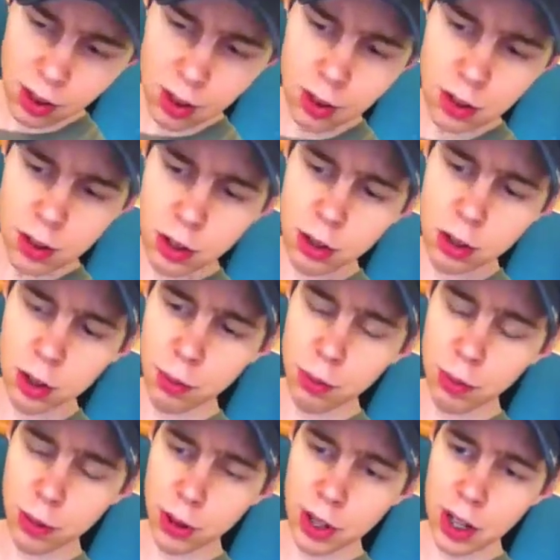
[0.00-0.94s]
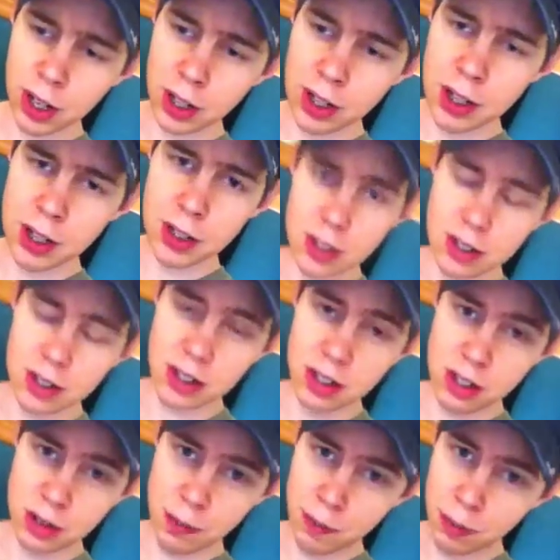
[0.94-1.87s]
so the thing
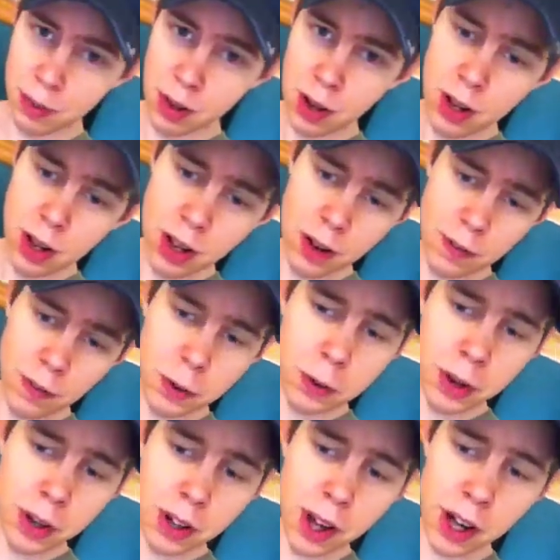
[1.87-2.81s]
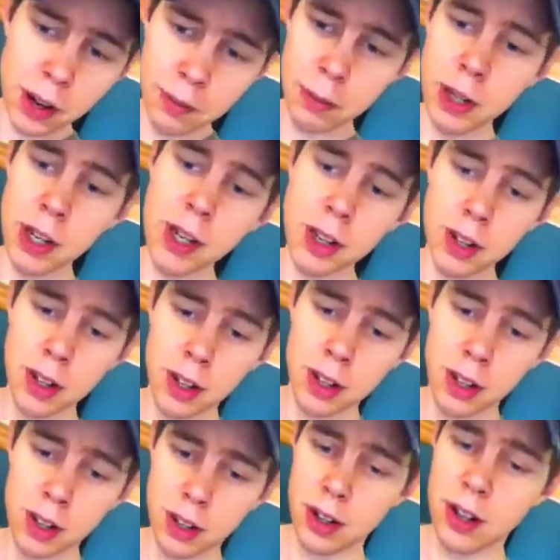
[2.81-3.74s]
is if you eat a lot of meat,
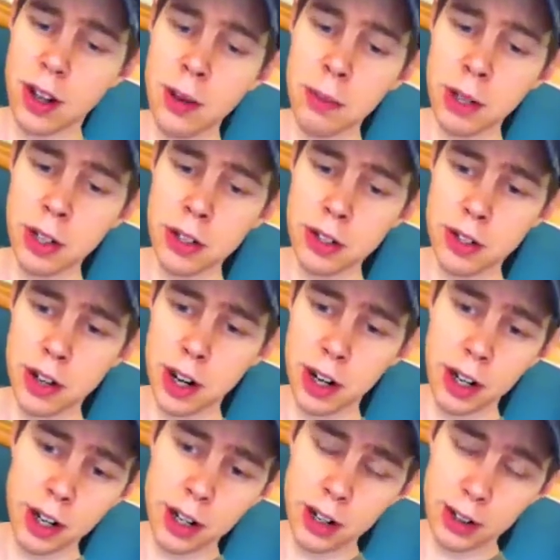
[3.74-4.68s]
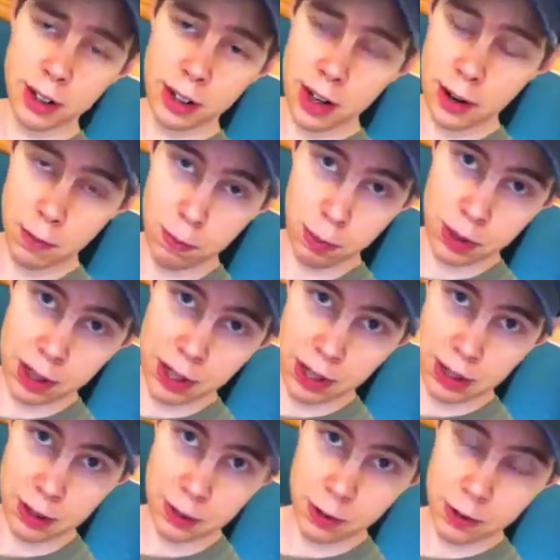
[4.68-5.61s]
that means you're not eating a lot of
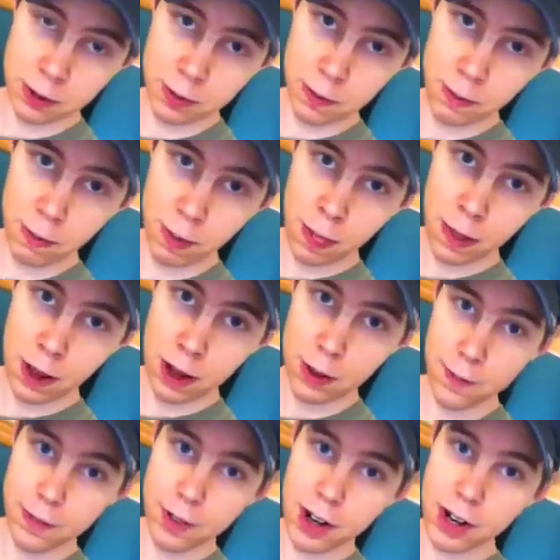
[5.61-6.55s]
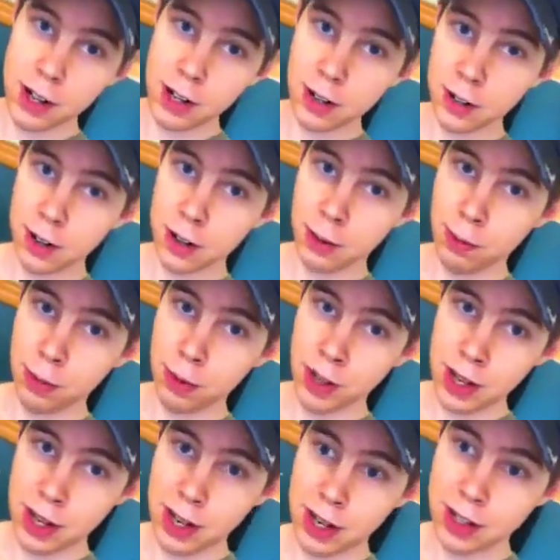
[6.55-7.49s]
plants. And if you're not eating a lot of
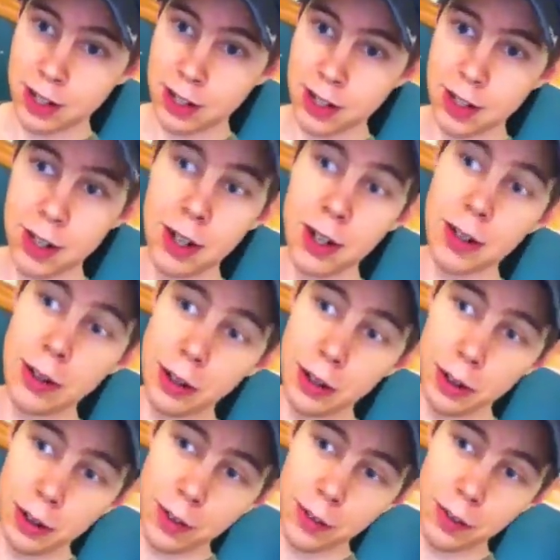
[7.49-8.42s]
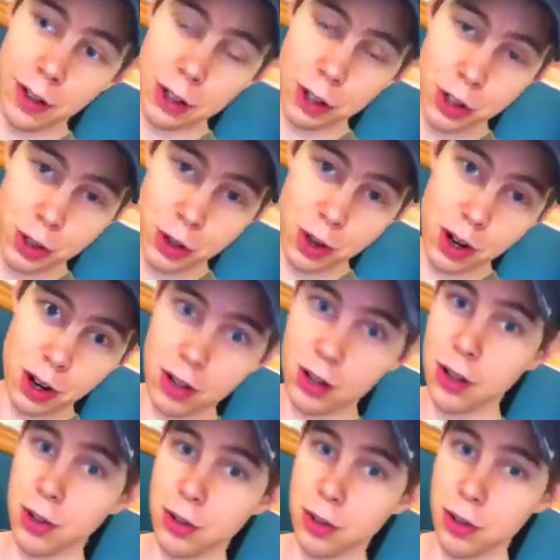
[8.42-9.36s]
plants, then you're going to fall short
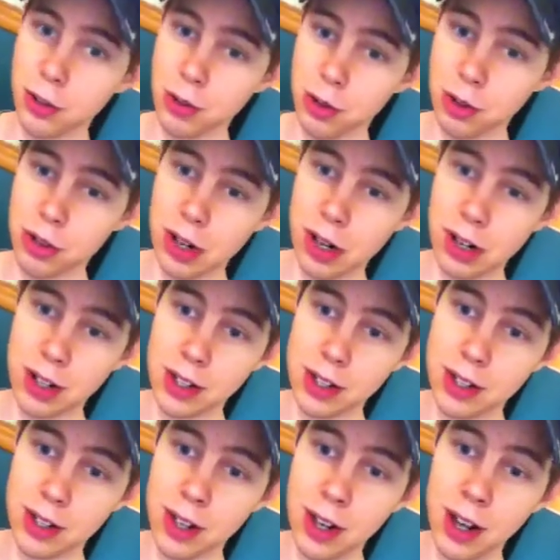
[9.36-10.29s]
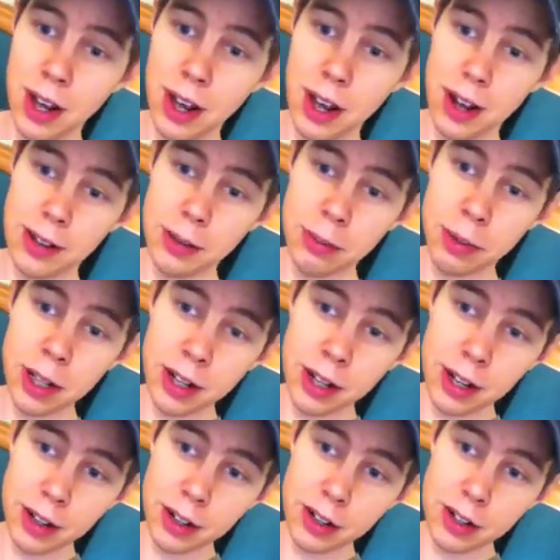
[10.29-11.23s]
in those nutrients. And the meat
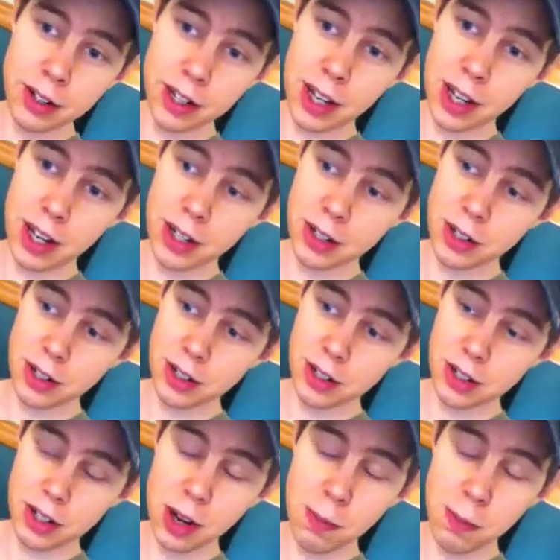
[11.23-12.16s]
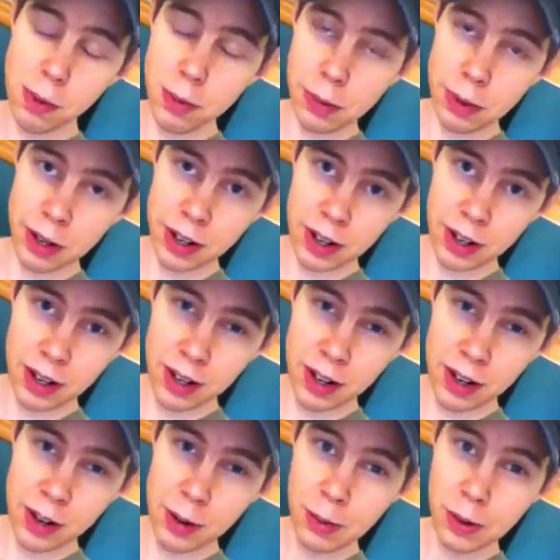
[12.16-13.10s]
eaters can't just supplement,
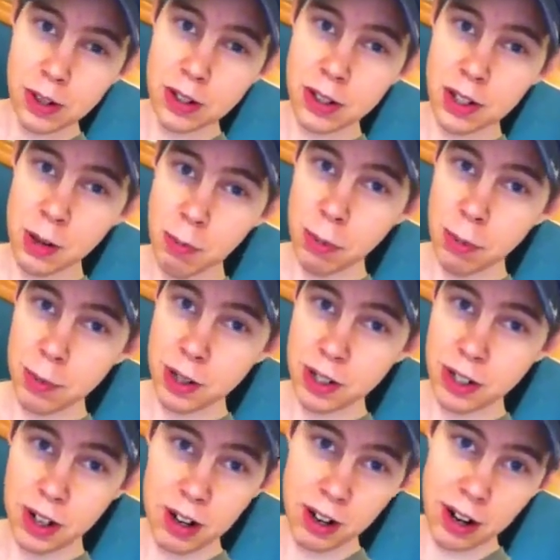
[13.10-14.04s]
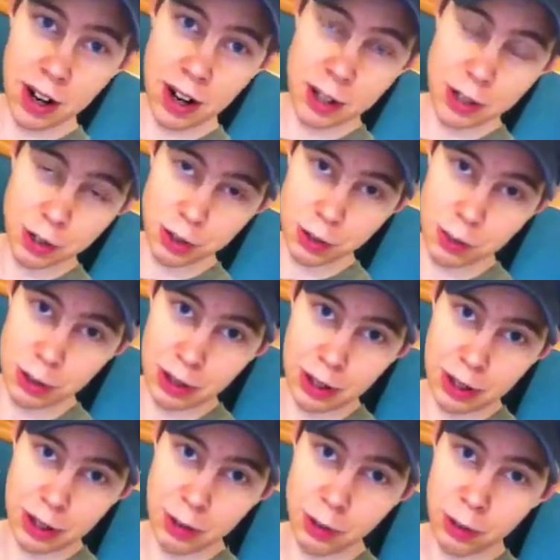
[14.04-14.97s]
because supplements aren't natural to
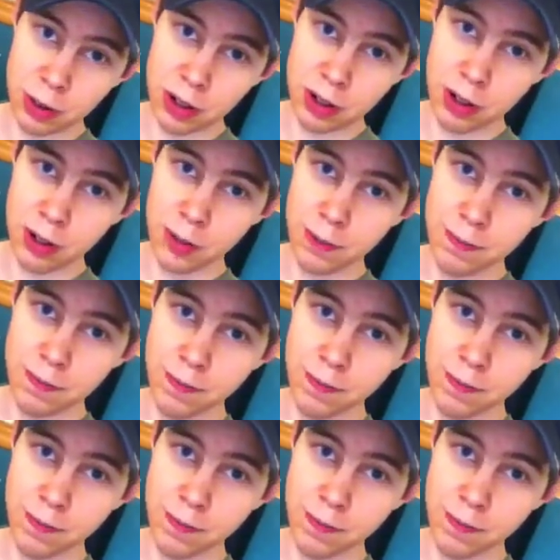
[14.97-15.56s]
begin with.